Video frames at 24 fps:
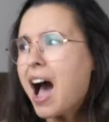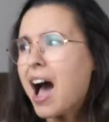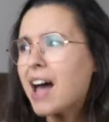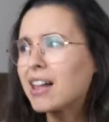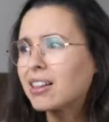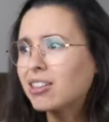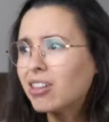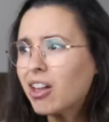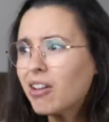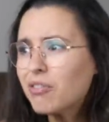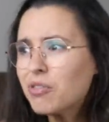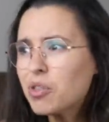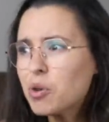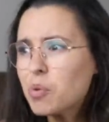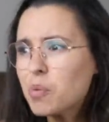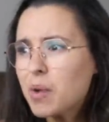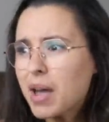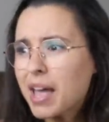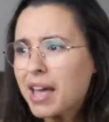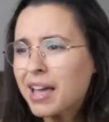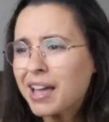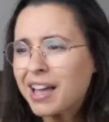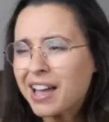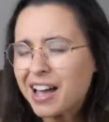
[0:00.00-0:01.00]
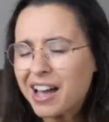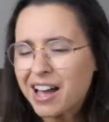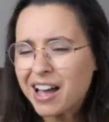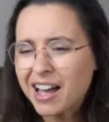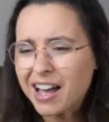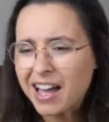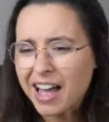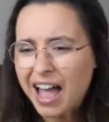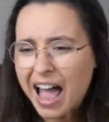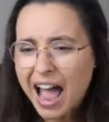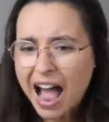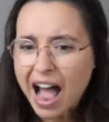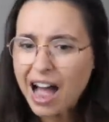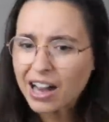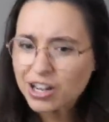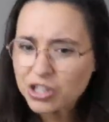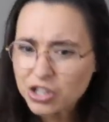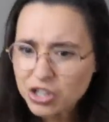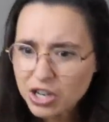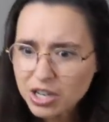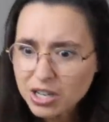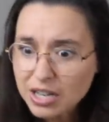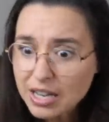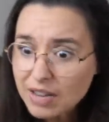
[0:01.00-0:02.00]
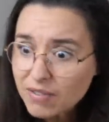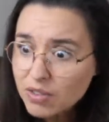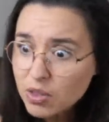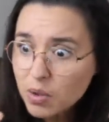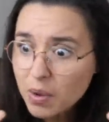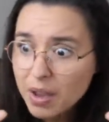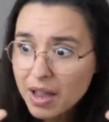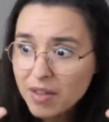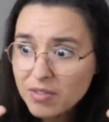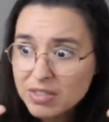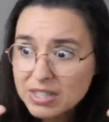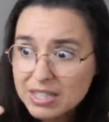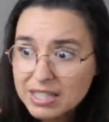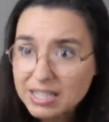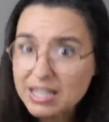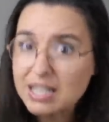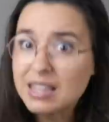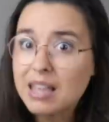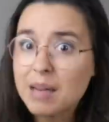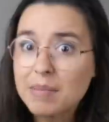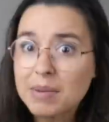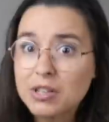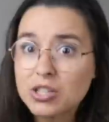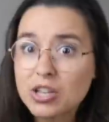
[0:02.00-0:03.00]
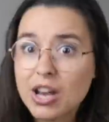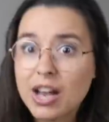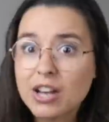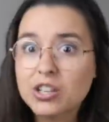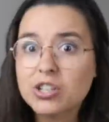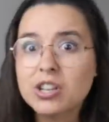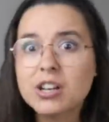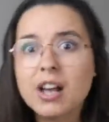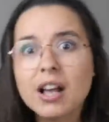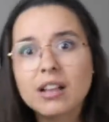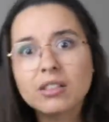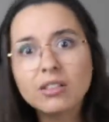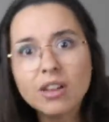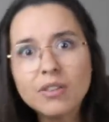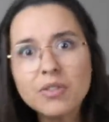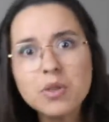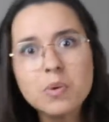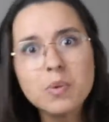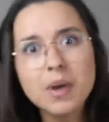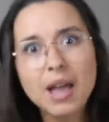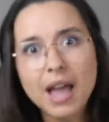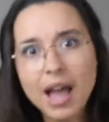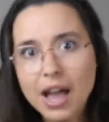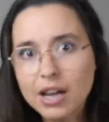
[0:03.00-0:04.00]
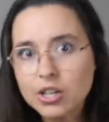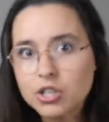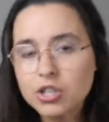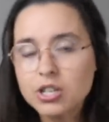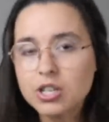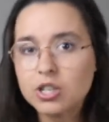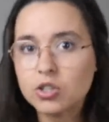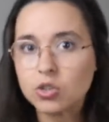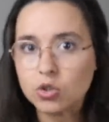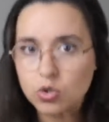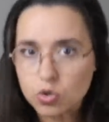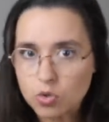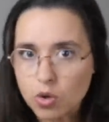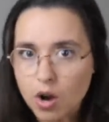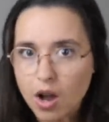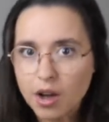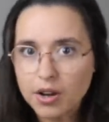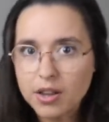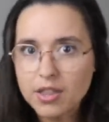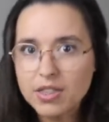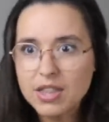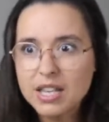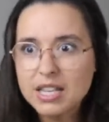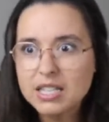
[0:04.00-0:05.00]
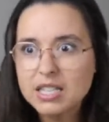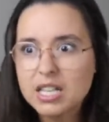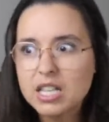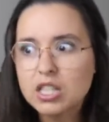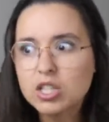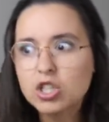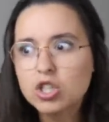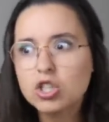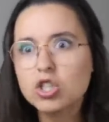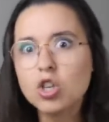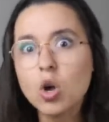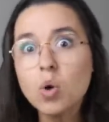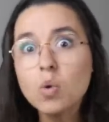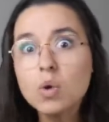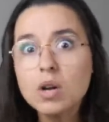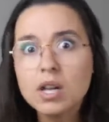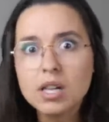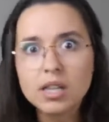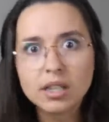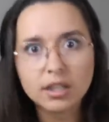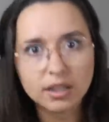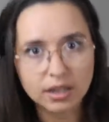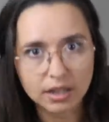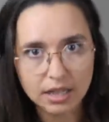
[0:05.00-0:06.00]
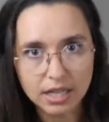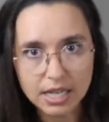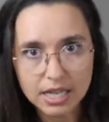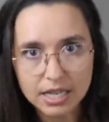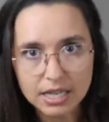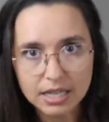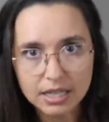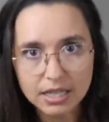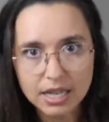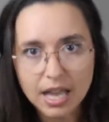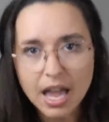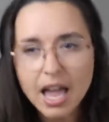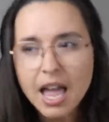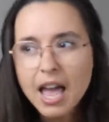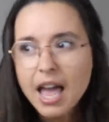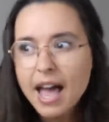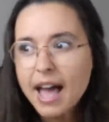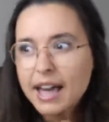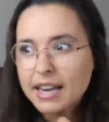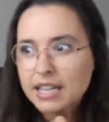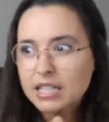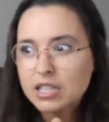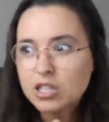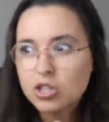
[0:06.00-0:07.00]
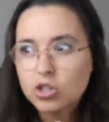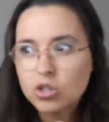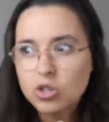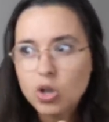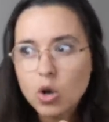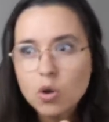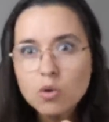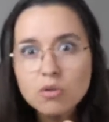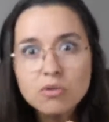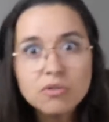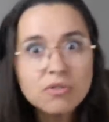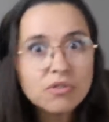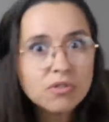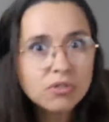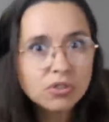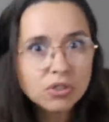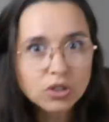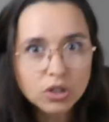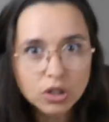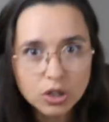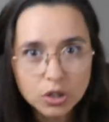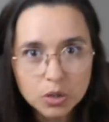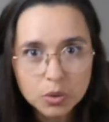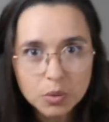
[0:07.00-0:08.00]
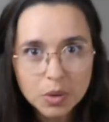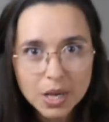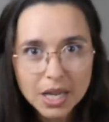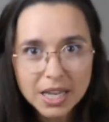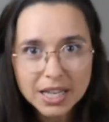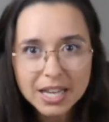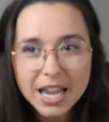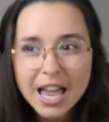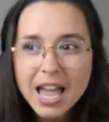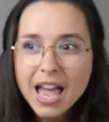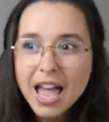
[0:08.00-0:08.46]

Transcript: I love the way uh, action, even though I haven't seen that much action, I love the way action is drawn in this. It's so clean and it's so fluid,